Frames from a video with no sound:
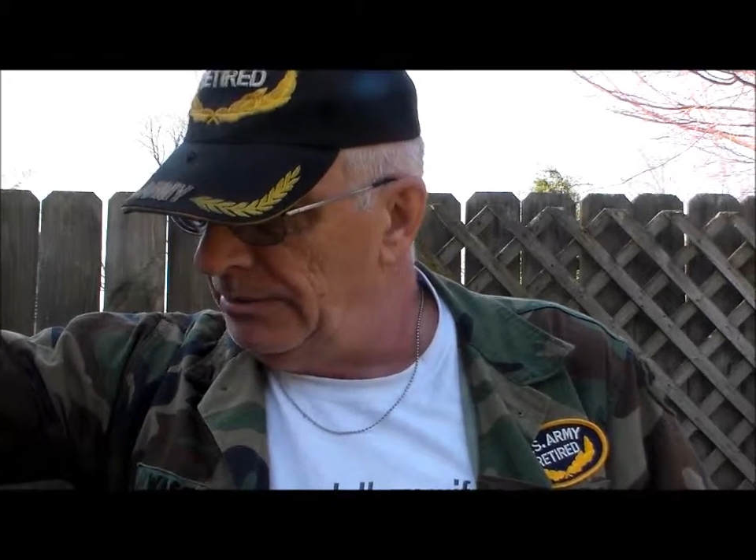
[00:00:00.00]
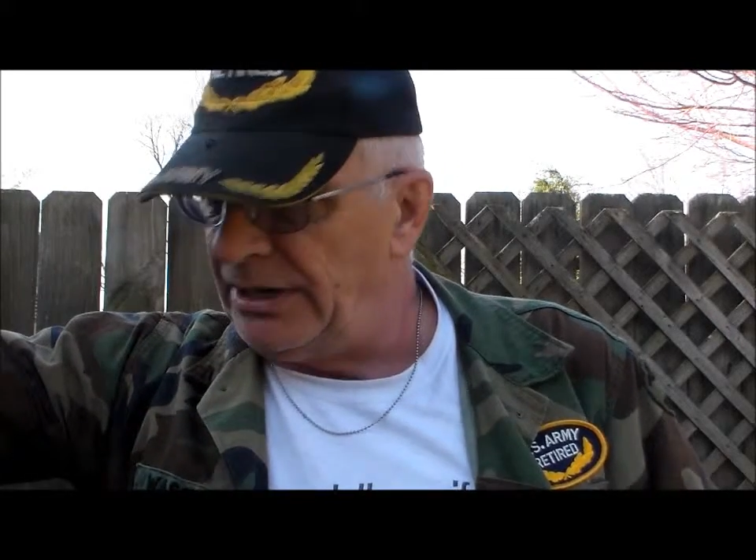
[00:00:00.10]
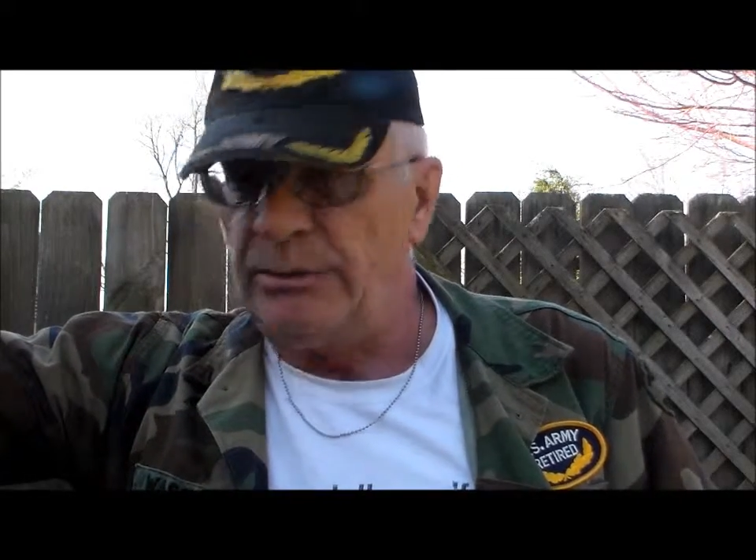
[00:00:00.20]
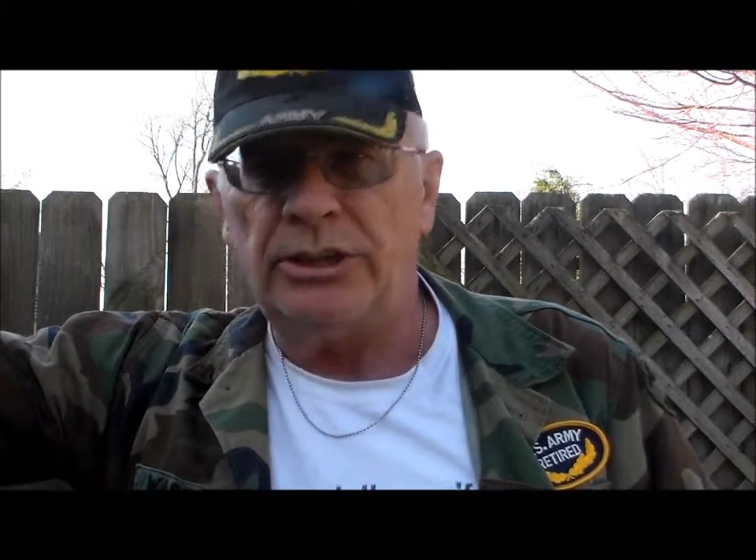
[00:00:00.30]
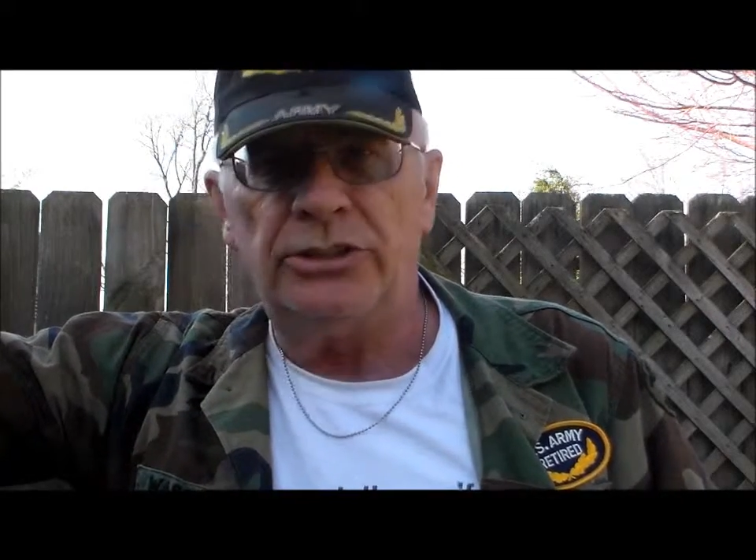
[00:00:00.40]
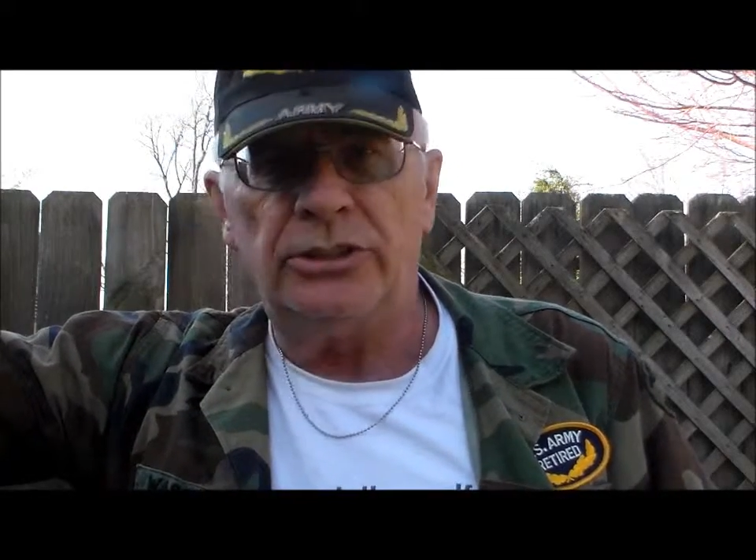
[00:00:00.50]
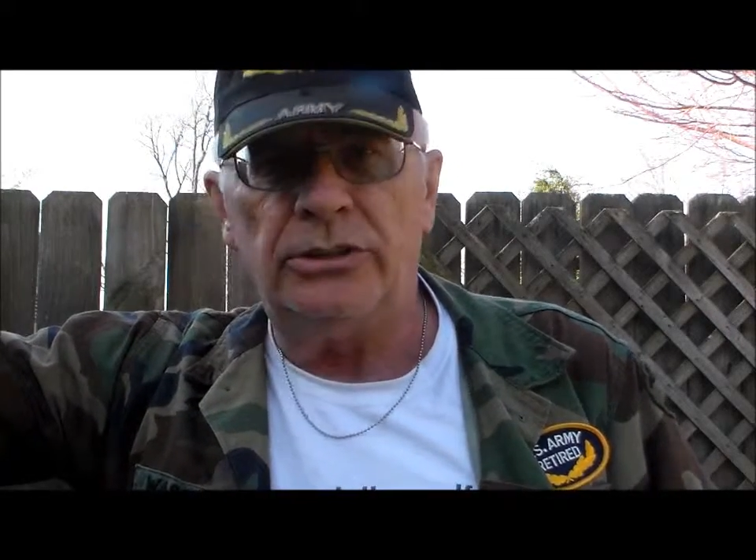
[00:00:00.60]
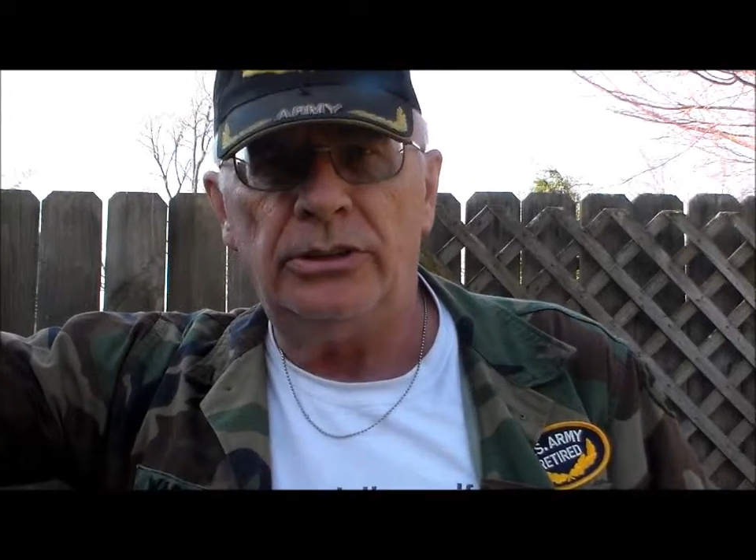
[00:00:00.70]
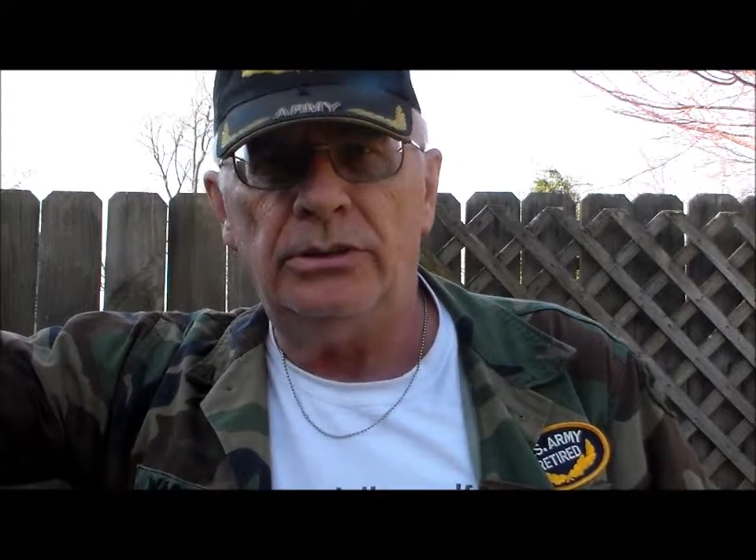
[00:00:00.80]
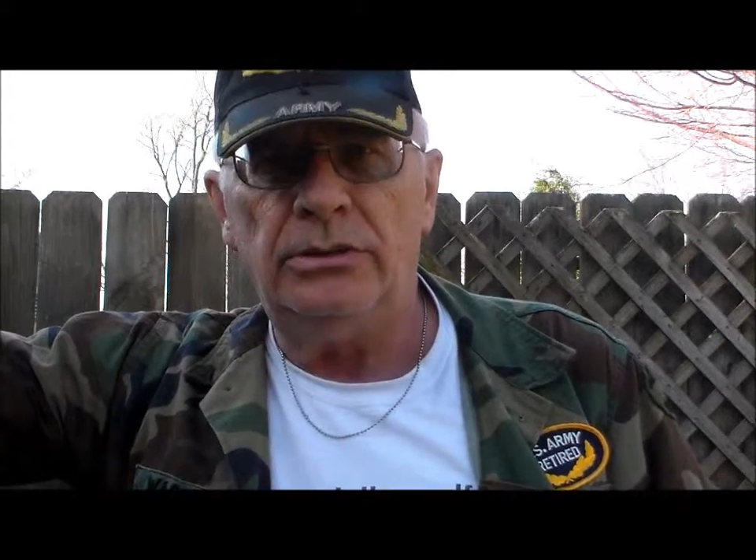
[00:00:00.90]
But I want to
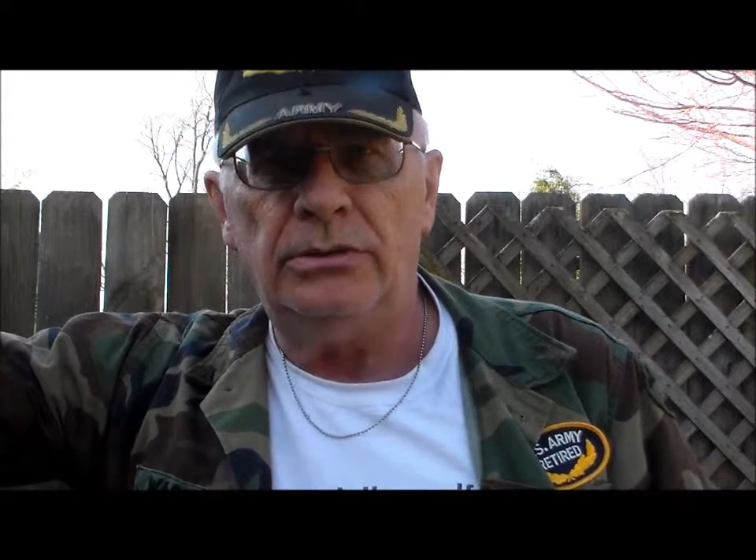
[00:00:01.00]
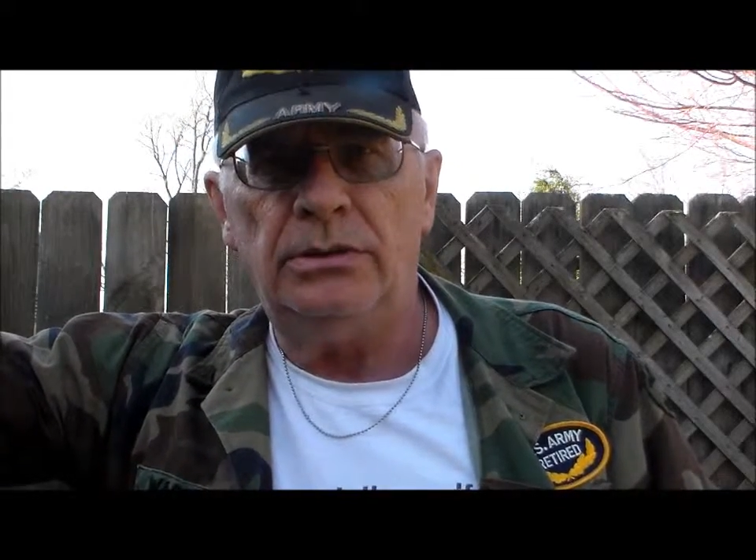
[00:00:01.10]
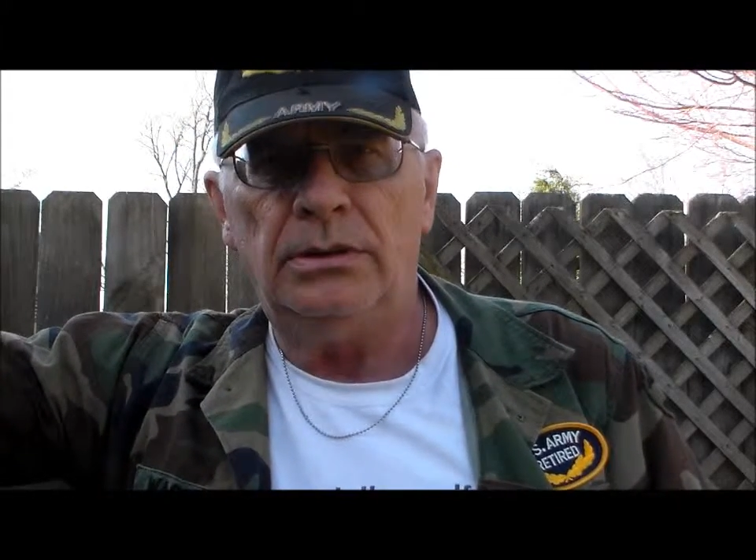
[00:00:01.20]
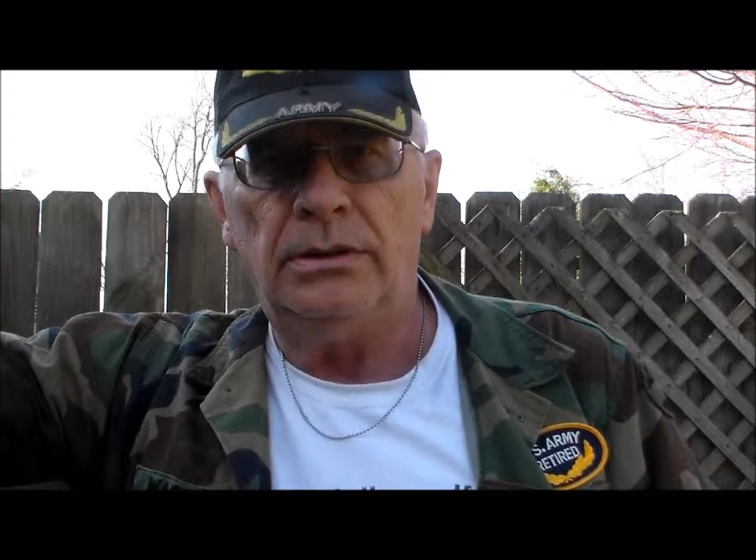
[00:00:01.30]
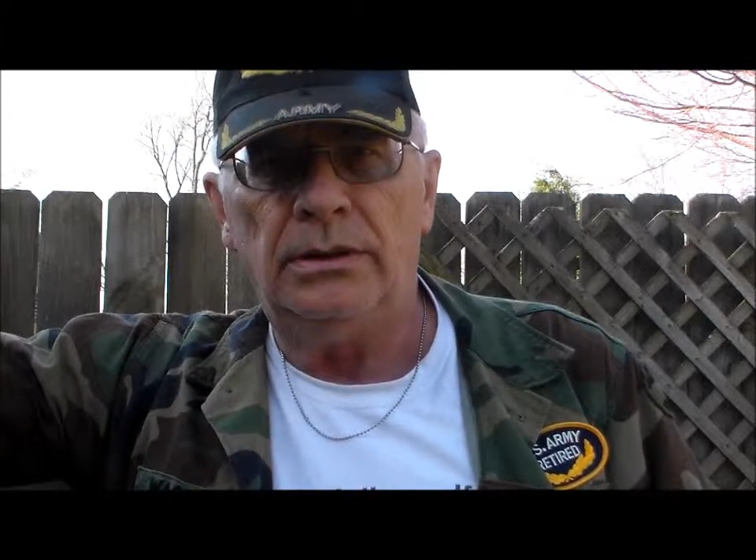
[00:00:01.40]
show you